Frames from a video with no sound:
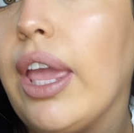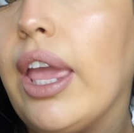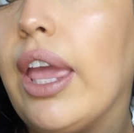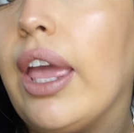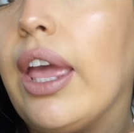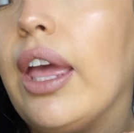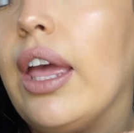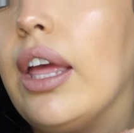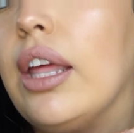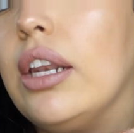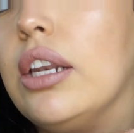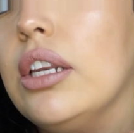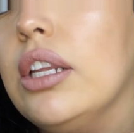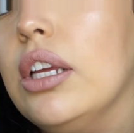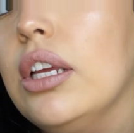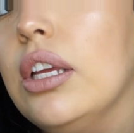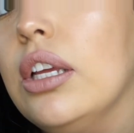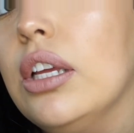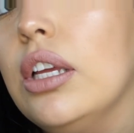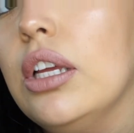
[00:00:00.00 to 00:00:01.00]
and
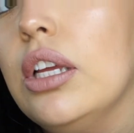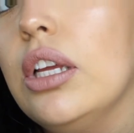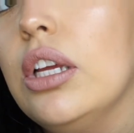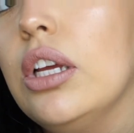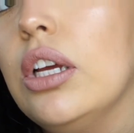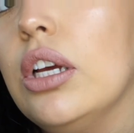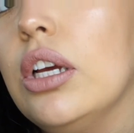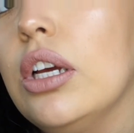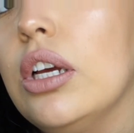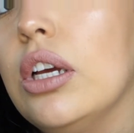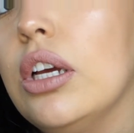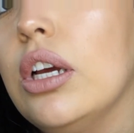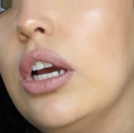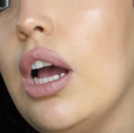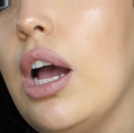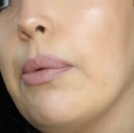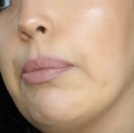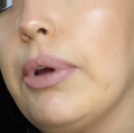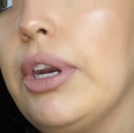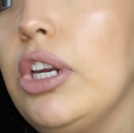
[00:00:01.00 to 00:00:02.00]

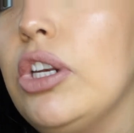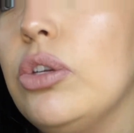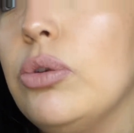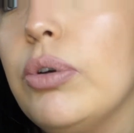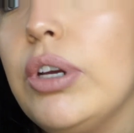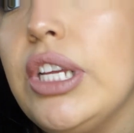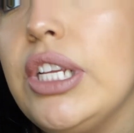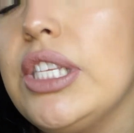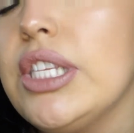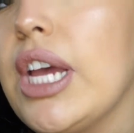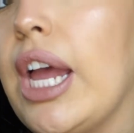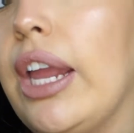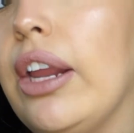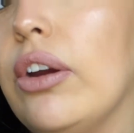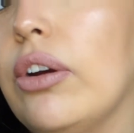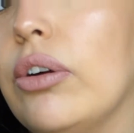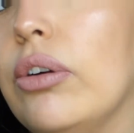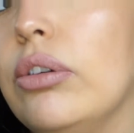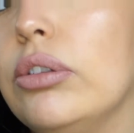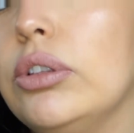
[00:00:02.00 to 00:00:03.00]
I'm gonna do a tight
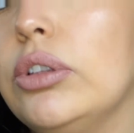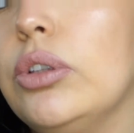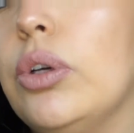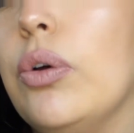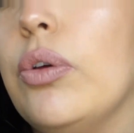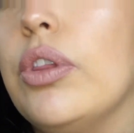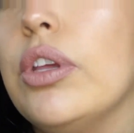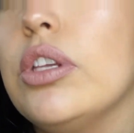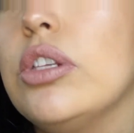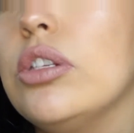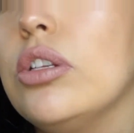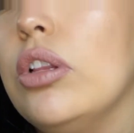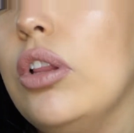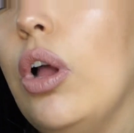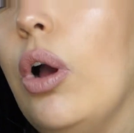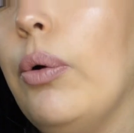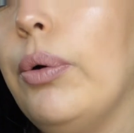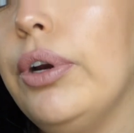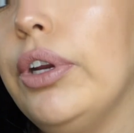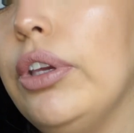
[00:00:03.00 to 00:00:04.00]
curl. So the
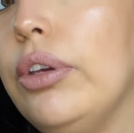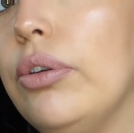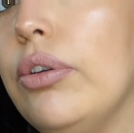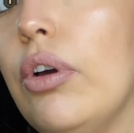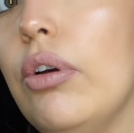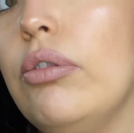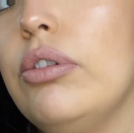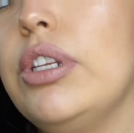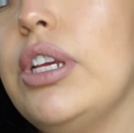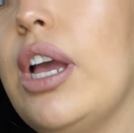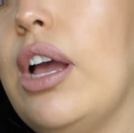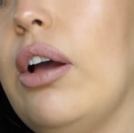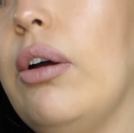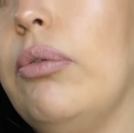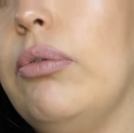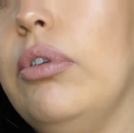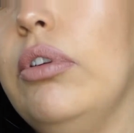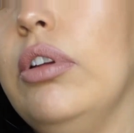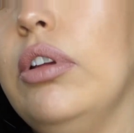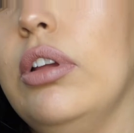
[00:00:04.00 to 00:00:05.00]
slower you go
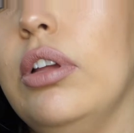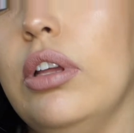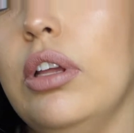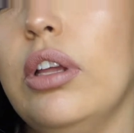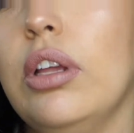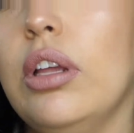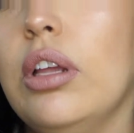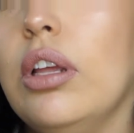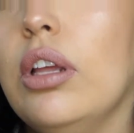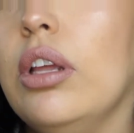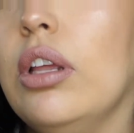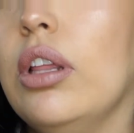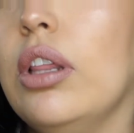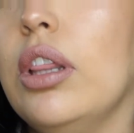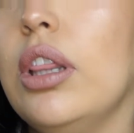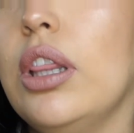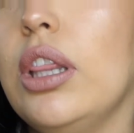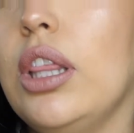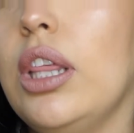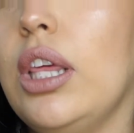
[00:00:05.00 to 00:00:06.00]
down,
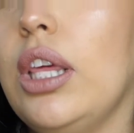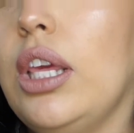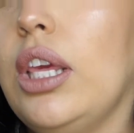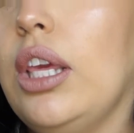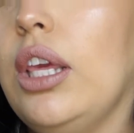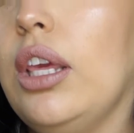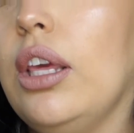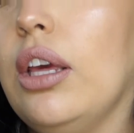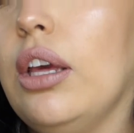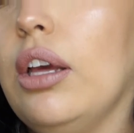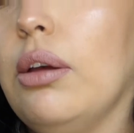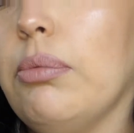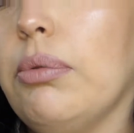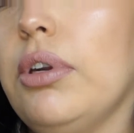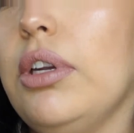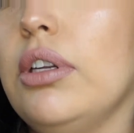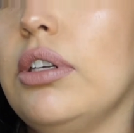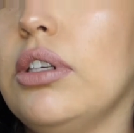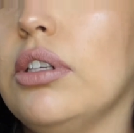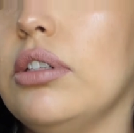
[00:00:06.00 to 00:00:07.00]
I'm
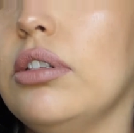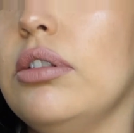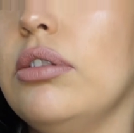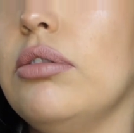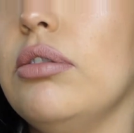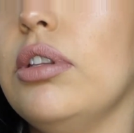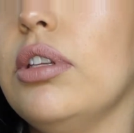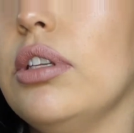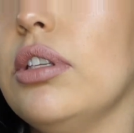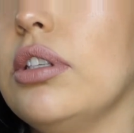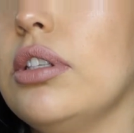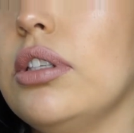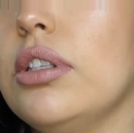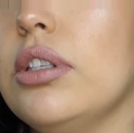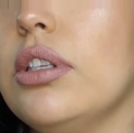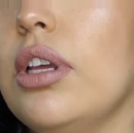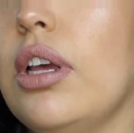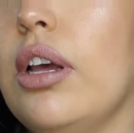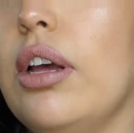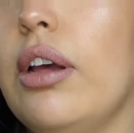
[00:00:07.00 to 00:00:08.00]
gonna just do this.